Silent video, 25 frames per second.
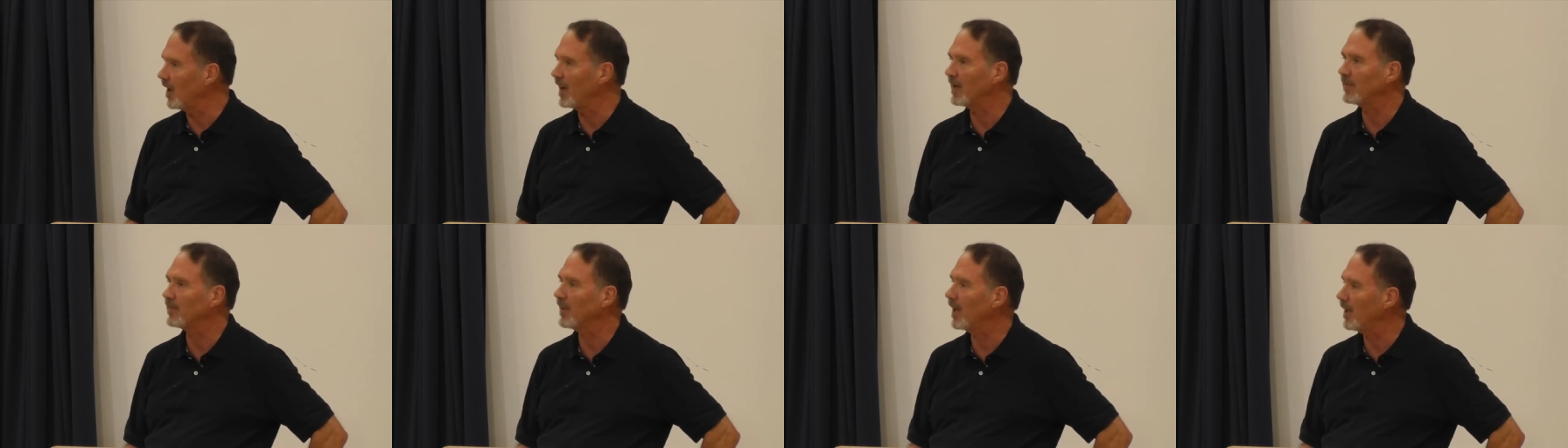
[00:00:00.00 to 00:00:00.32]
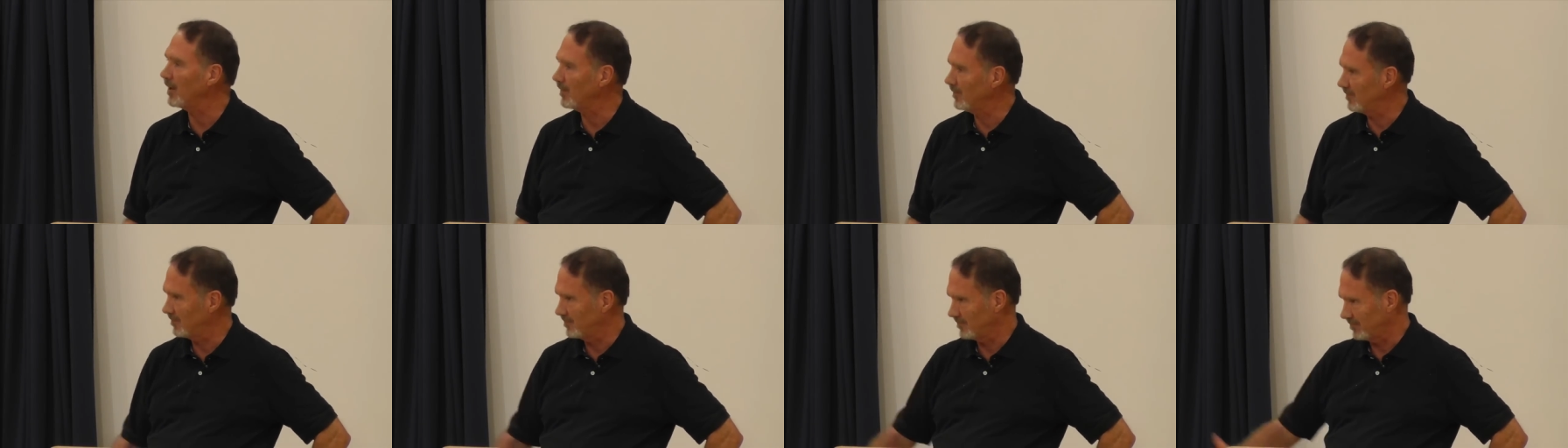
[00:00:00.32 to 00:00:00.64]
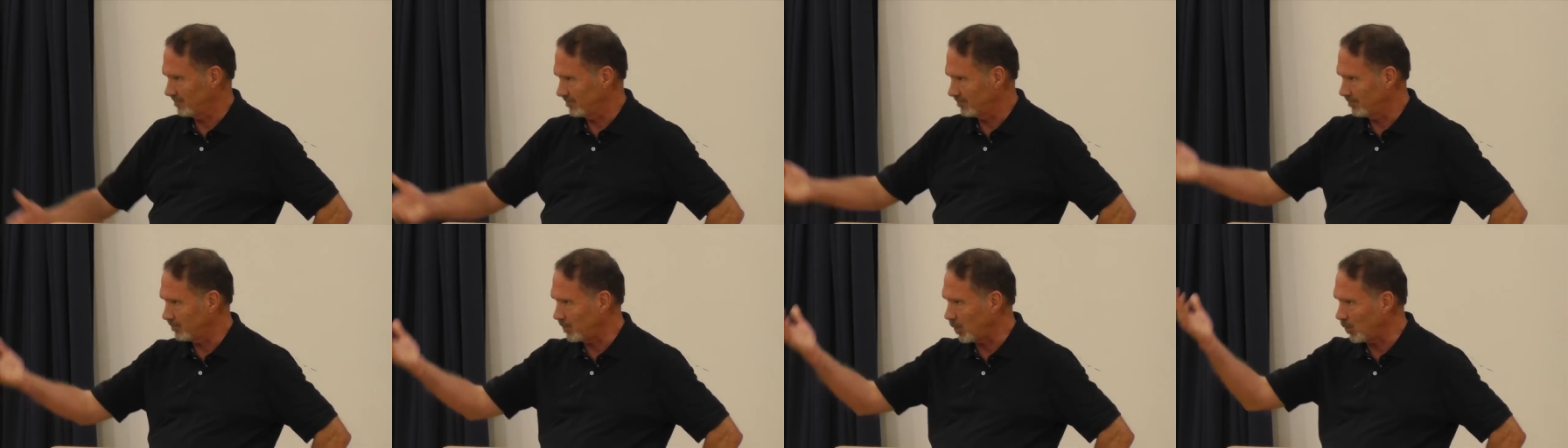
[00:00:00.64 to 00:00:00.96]
like
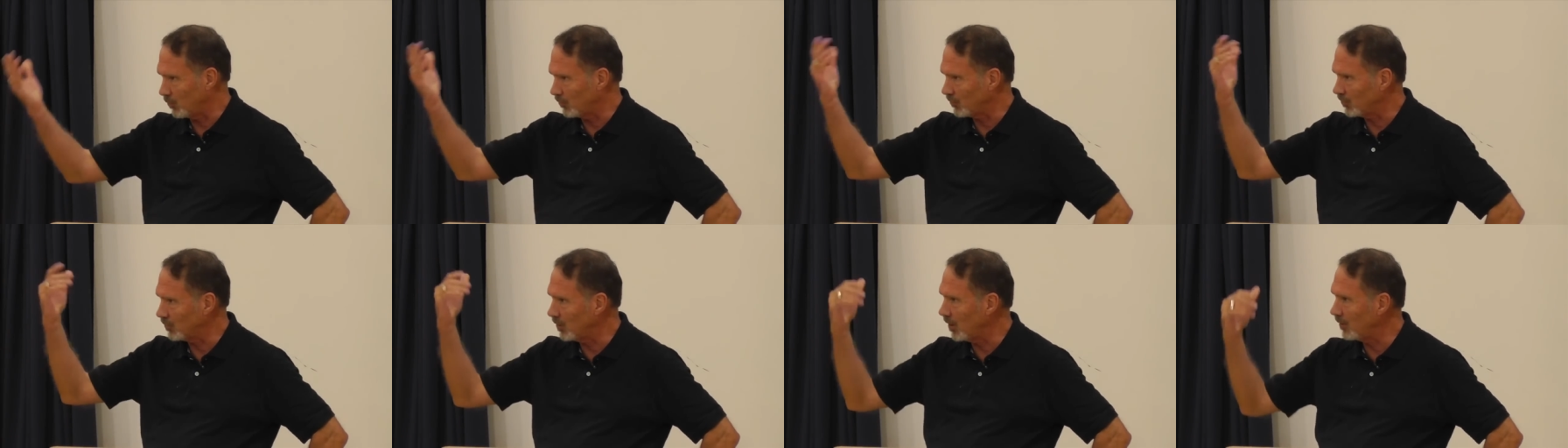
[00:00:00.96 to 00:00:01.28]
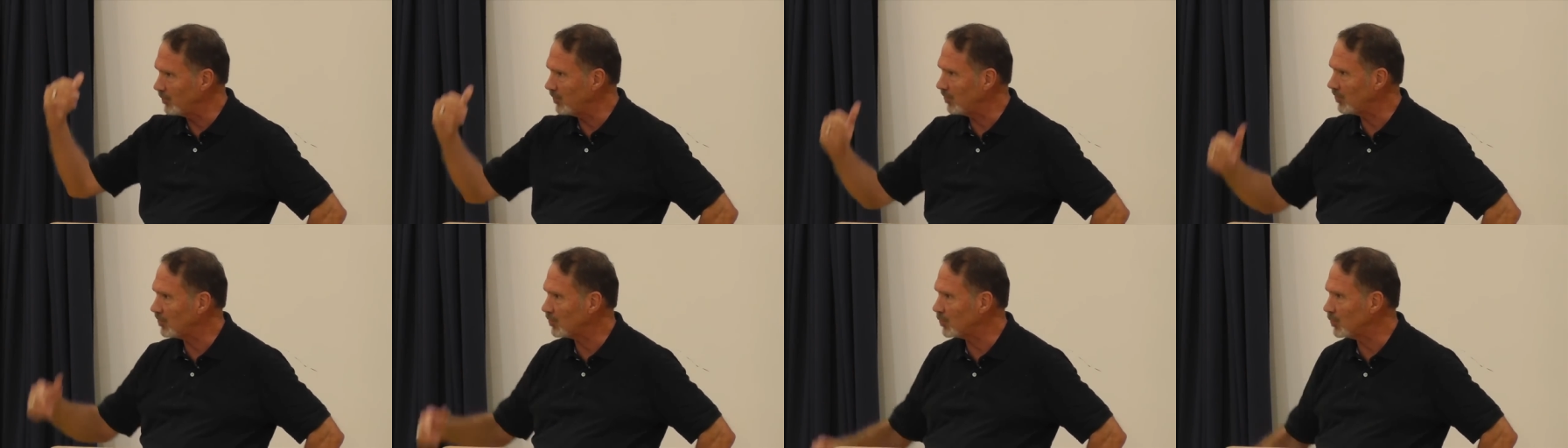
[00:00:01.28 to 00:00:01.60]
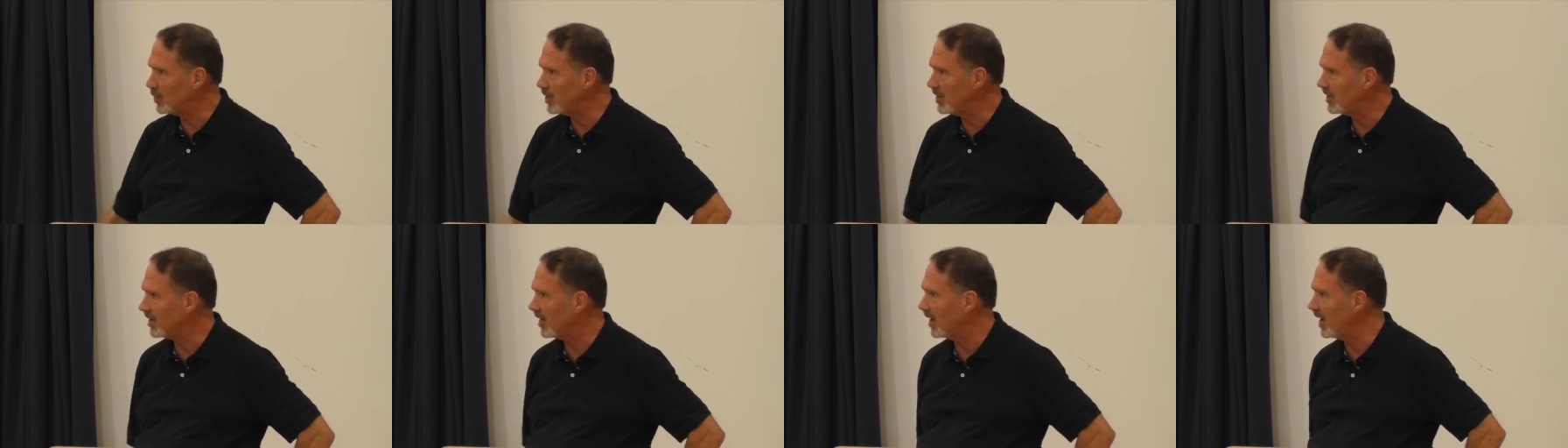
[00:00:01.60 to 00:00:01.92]
that person on the
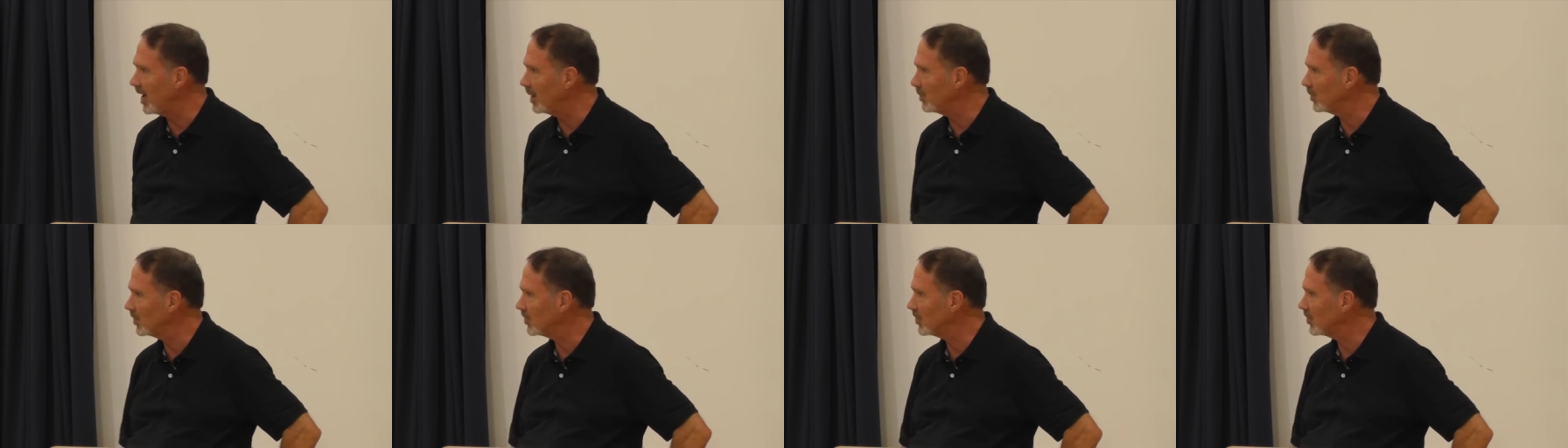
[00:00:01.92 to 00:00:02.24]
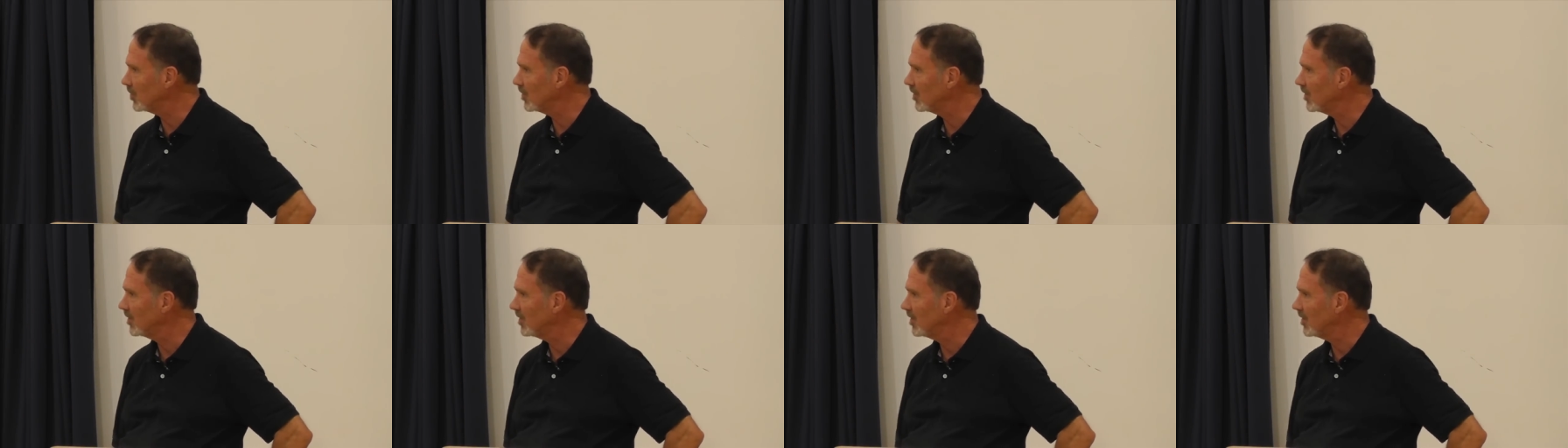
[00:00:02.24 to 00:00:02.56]
street comes.